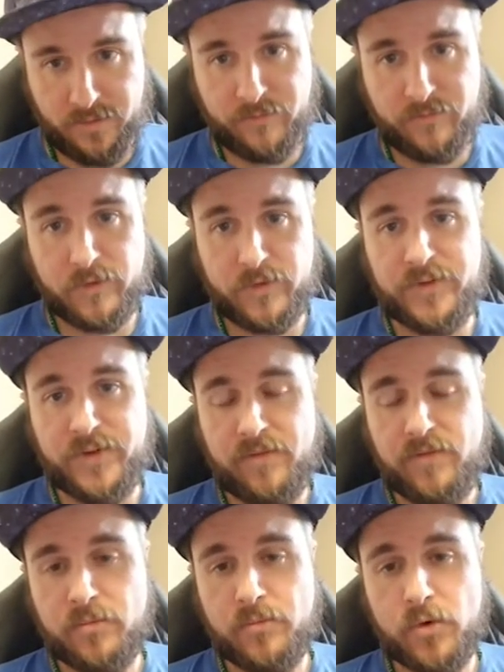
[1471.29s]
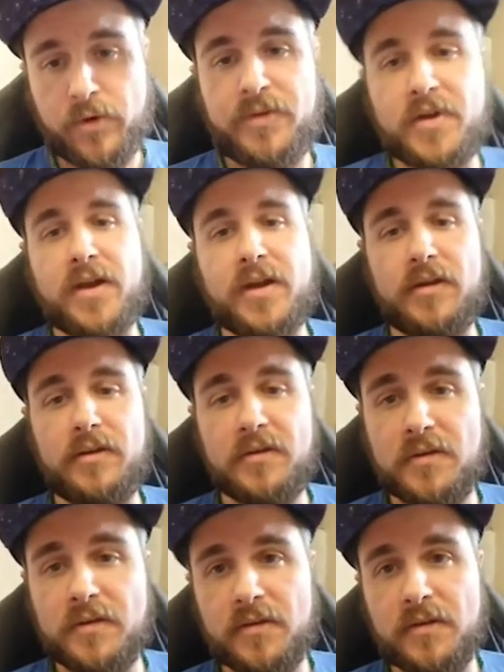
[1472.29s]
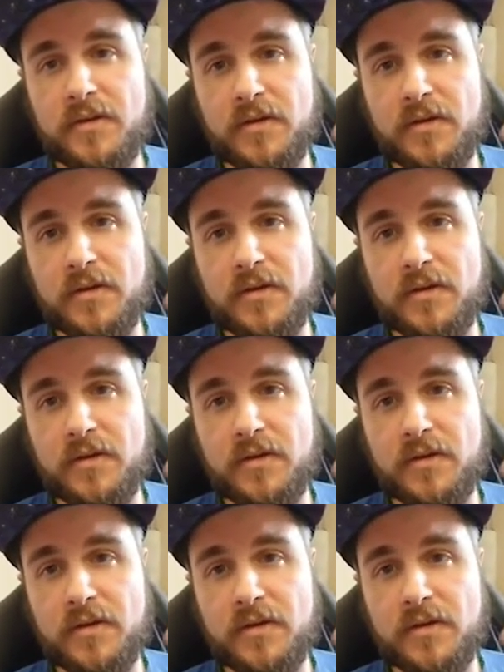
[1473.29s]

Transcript: for 7 more seconds.